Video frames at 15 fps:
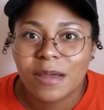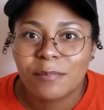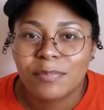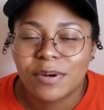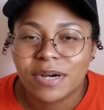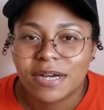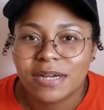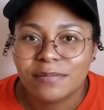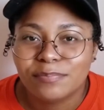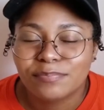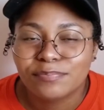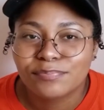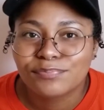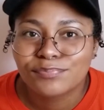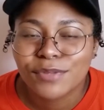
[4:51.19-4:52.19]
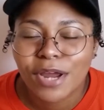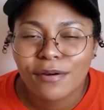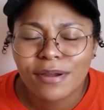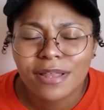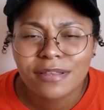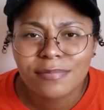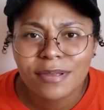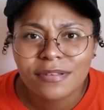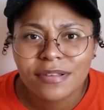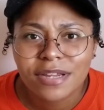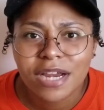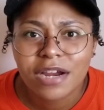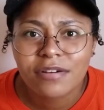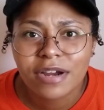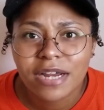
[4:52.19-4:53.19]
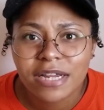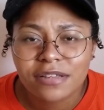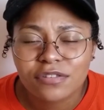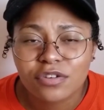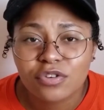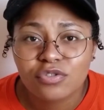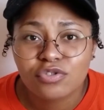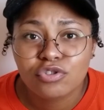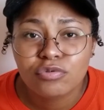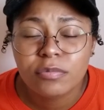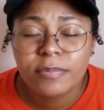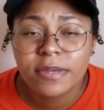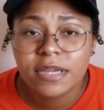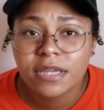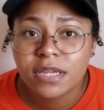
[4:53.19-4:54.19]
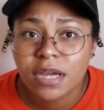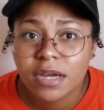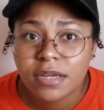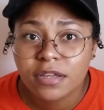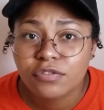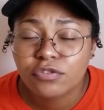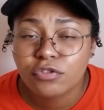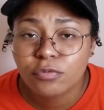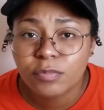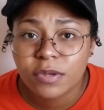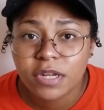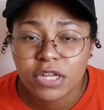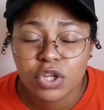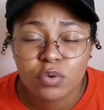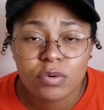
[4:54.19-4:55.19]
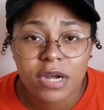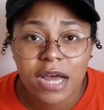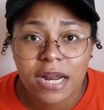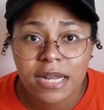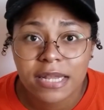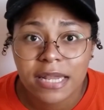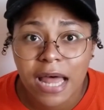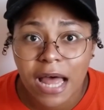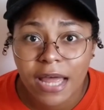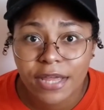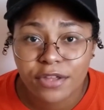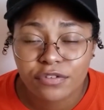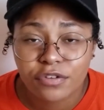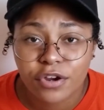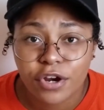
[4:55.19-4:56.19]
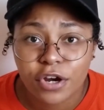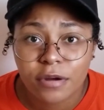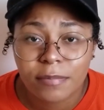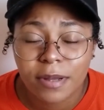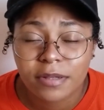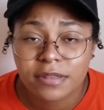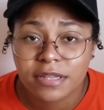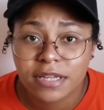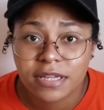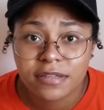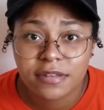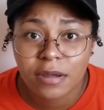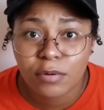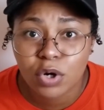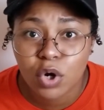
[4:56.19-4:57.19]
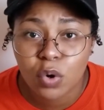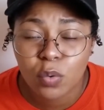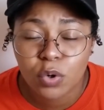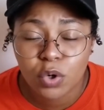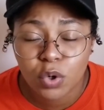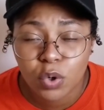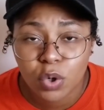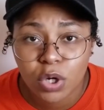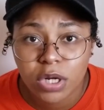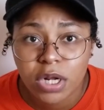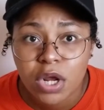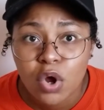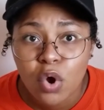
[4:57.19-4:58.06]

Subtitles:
But Ariel's mom's like, all right, so you were being young and stupid and you were kind of lying to her about things that were going on